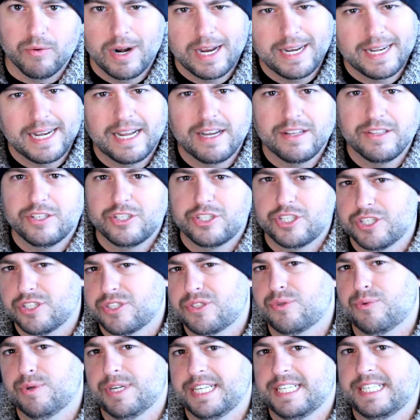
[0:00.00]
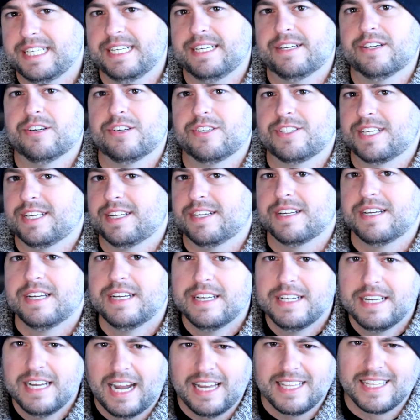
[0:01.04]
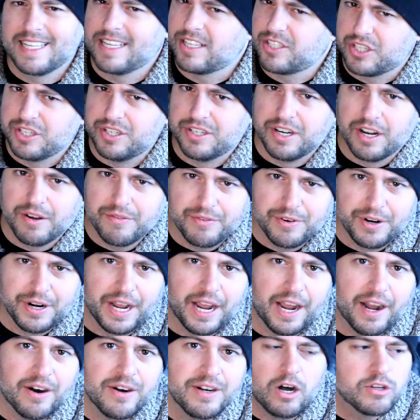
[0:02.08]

Right now, there's just 3 tiers, and I think that's good enough for now.